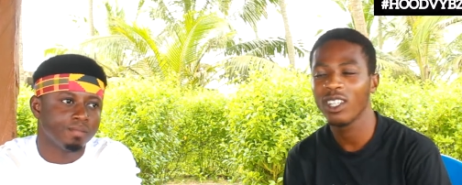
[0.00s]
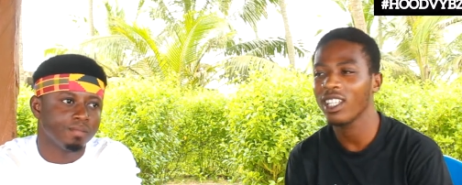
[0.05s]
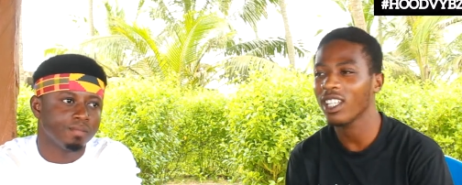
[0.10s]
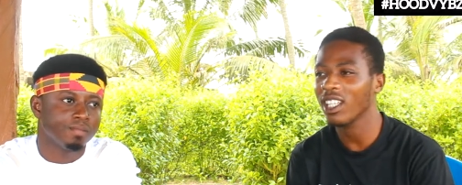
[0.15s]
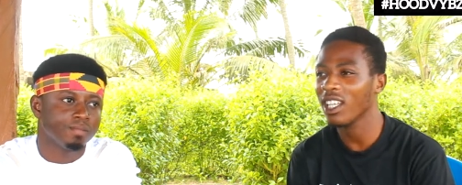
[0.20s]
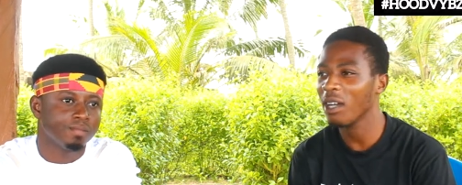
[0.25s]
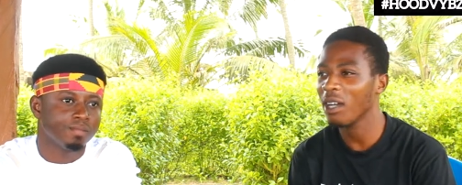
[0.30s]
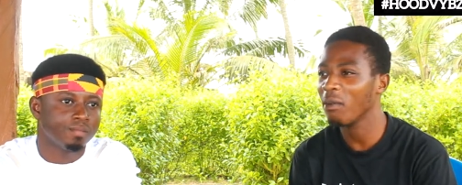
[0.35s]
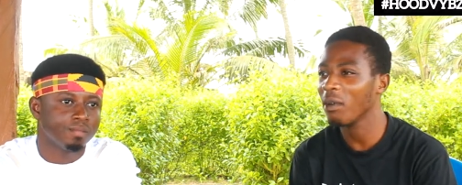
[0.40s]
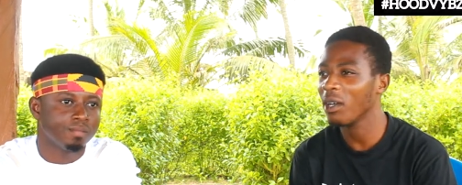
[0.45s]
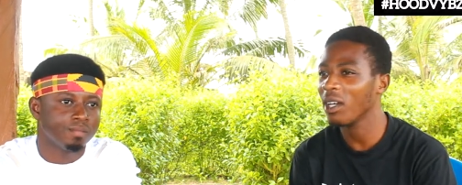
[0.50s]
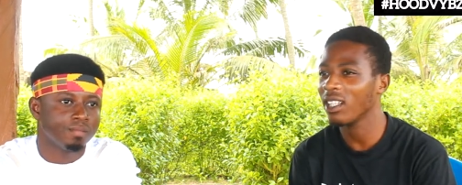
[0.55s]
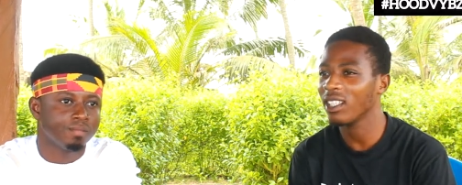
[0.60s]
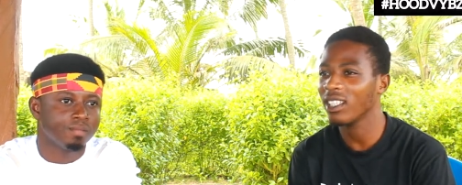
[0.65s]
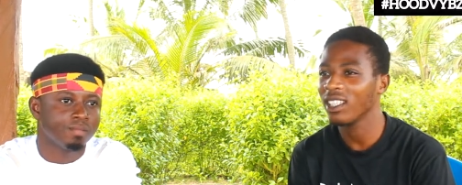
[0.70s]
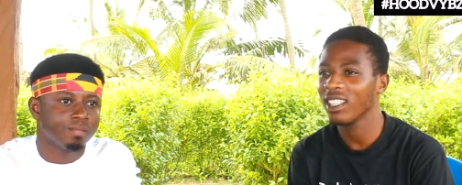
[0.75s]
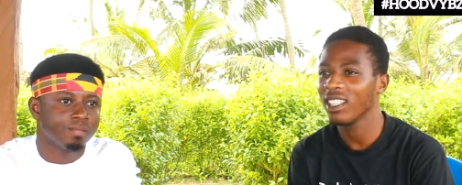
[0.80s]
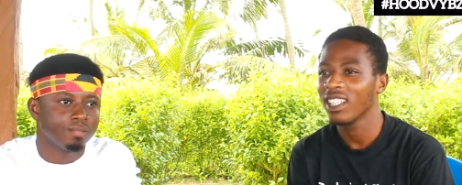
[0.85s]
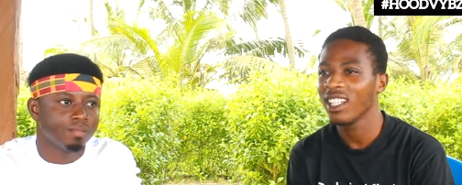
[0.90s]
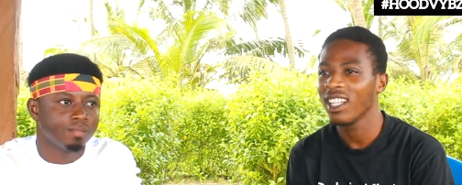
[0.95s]
Speaker 1: Yeah, man.
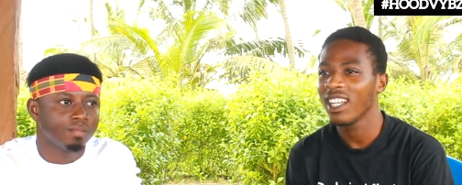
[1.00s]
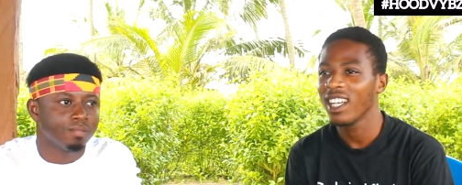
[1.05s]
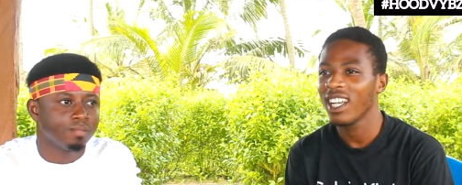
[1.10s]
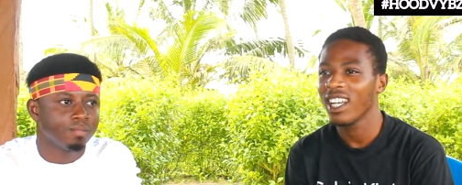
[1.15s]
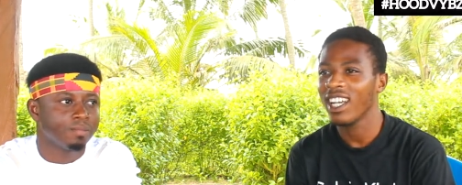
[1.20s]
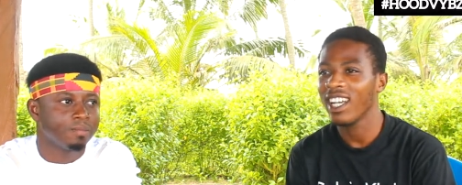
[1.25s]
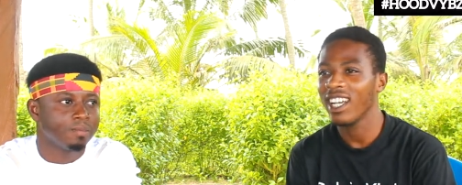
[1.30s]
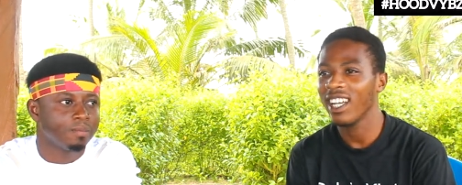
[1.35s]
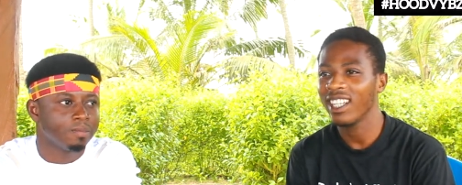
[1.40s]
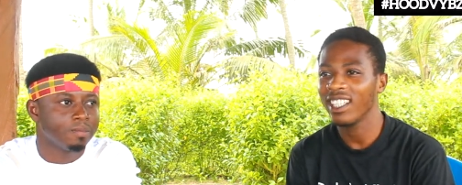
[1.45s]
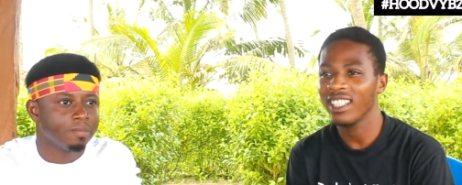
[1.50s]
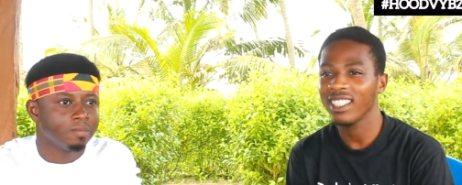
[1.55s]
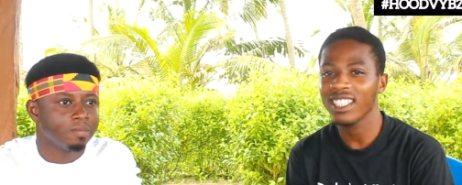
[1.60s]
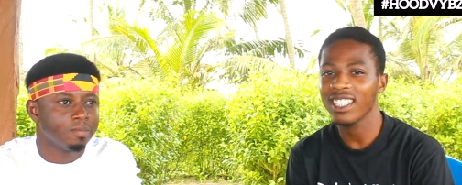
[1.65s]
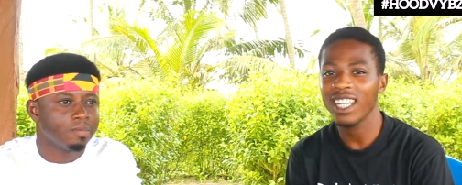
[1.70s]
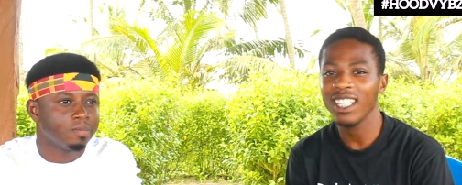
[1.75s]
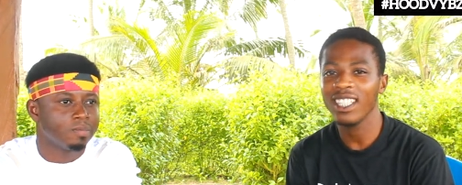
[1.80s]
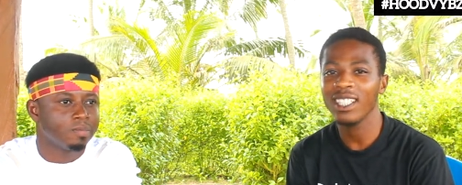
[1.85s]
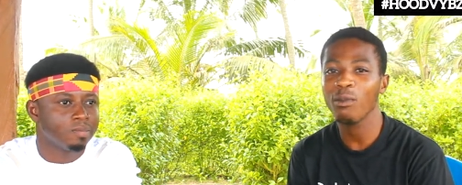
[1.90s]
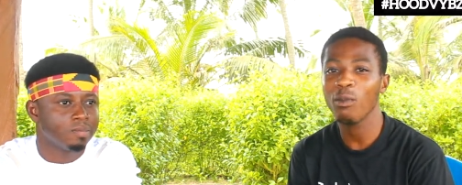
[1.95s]
And
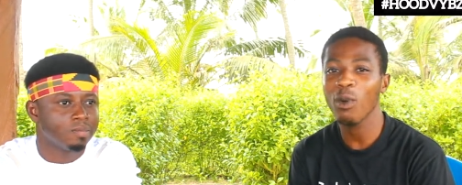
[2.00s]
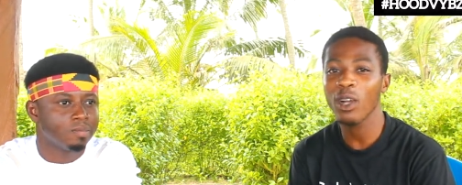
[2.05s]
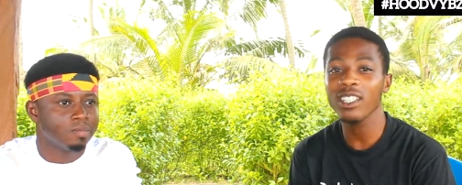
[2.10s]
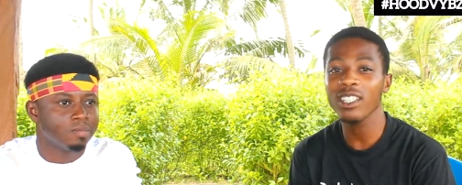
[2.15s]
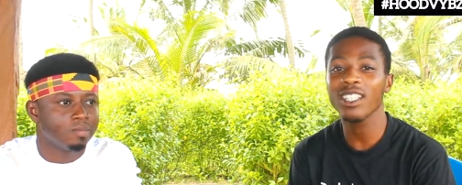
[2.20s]
Charlie, boys,